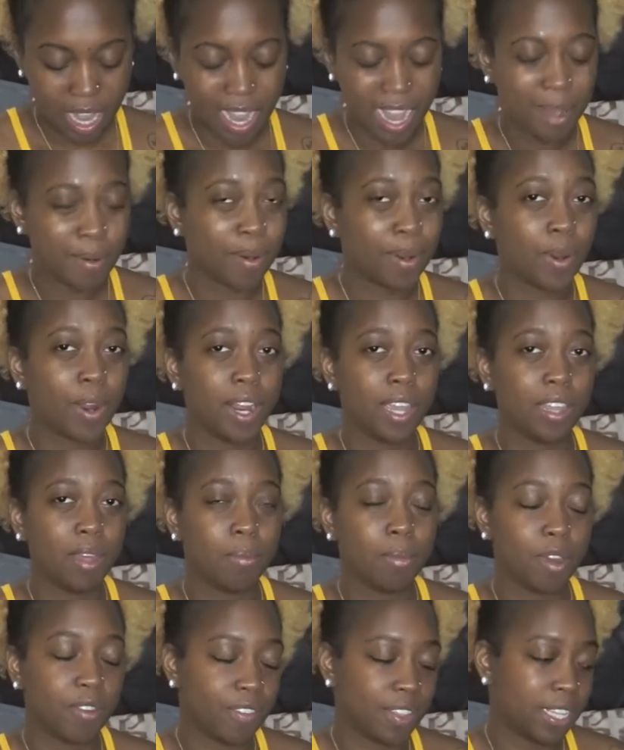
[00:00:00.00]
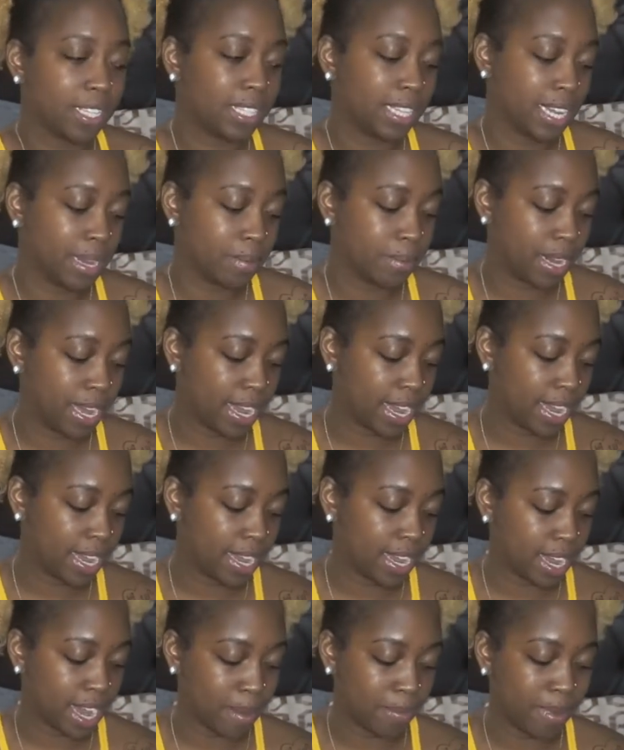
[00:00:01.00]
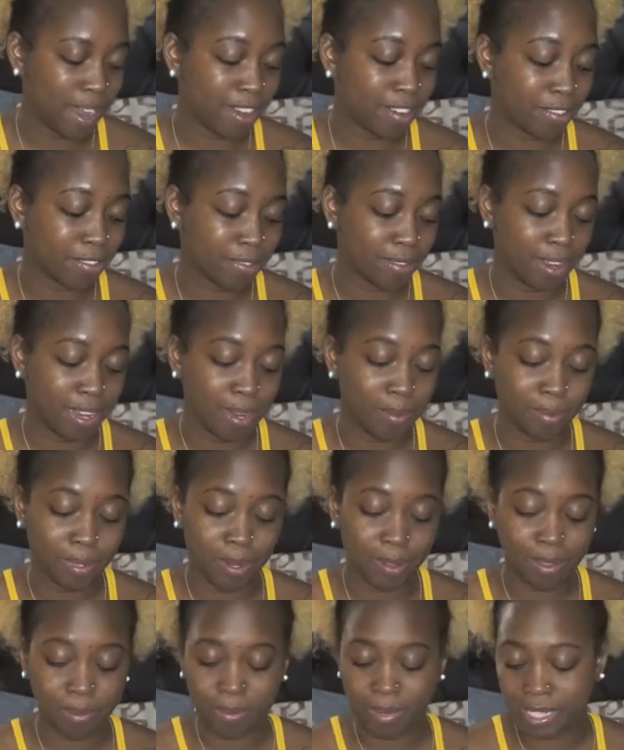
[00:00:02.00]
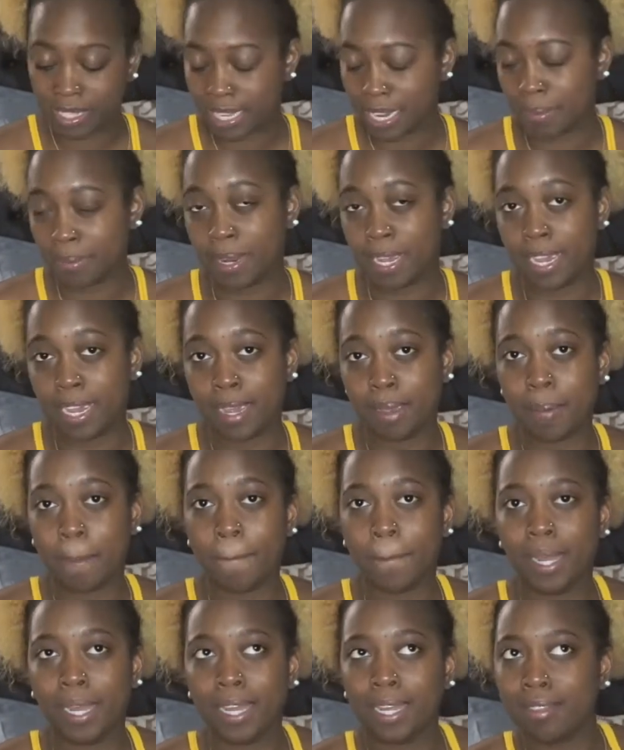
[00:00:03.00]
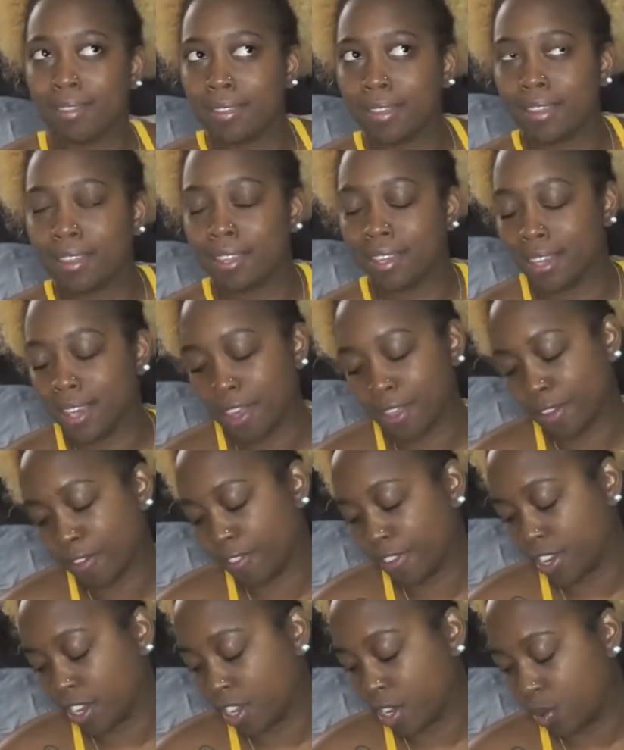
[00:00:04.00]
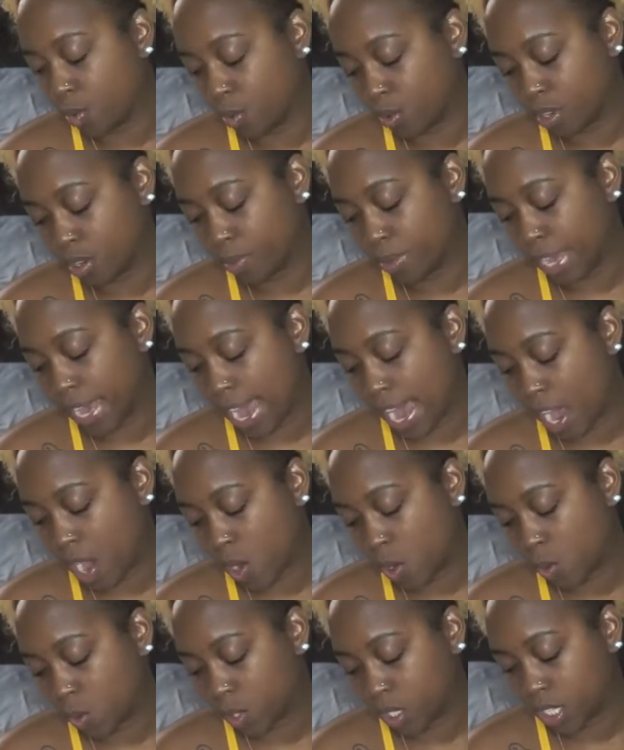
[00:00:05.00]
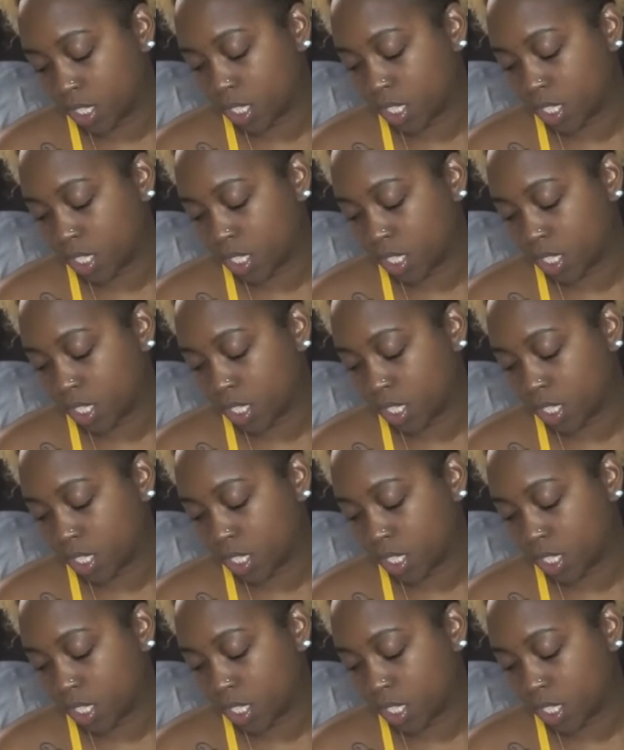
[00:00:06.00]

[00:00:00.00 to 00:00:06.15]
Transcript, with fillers: I'm recording them both in the same day. I'm not gonna upload them the same day, but the other video will be out